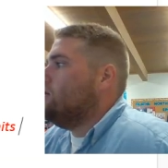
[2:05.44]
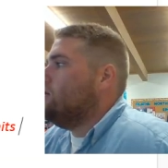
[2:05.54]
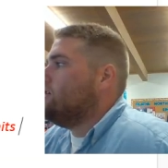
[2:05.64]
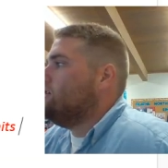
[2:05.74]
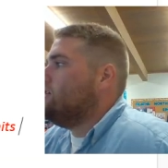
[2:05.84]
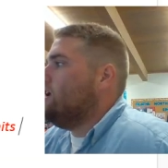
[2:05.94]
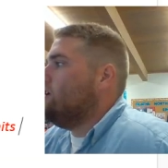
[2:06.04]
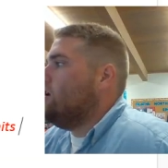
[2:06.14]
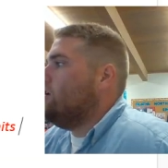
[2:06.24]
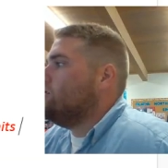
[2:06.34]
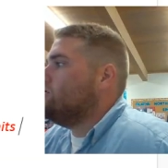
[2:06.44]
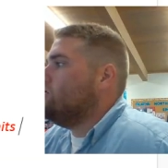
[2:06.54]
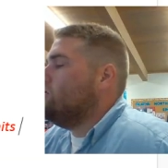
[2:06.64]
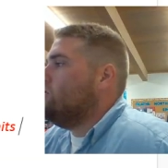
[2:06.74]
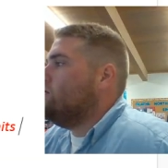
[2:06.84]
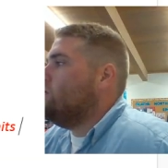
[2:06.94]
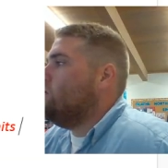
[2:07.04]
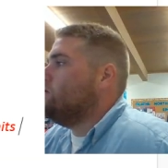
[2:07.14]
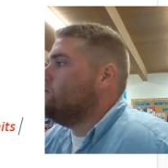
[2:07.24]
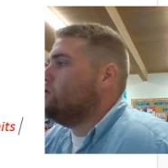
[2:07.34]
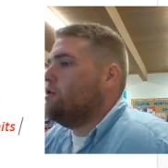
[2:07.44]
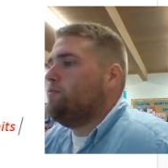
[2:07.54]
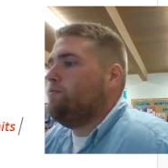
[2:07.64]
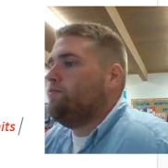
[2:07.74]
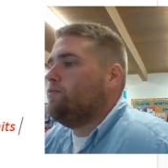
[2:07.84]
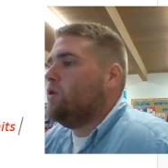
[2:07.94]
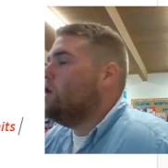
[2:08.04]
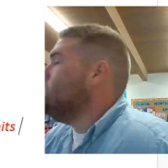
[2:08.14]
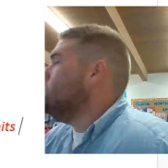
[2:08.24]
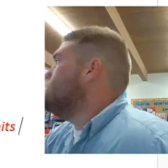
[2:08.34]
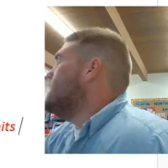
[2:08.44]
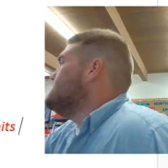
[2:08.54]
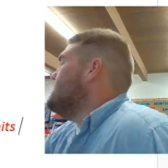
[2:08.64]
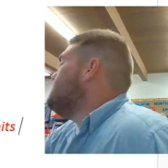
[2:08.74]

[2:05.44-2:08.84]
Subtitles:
that's $10 for 1 shirt. You guys